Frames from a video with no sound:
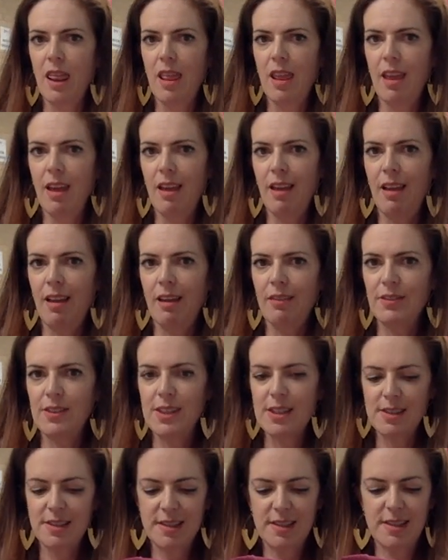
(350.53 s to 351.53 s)
love
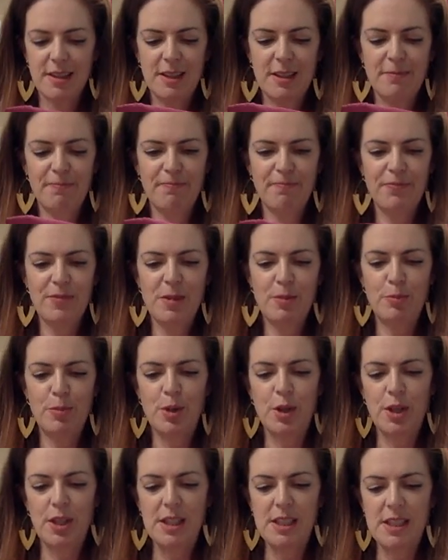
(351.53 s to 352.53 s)
this,
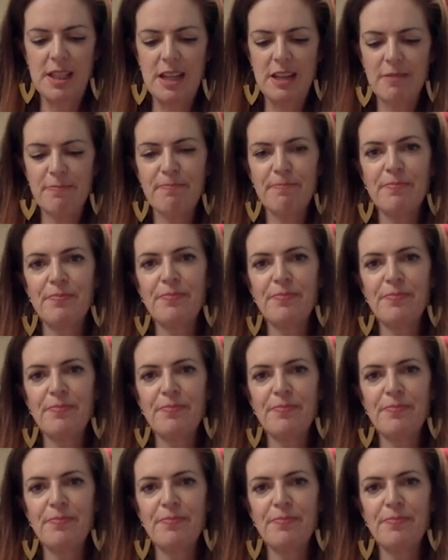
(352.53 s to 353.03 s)
Burgundy.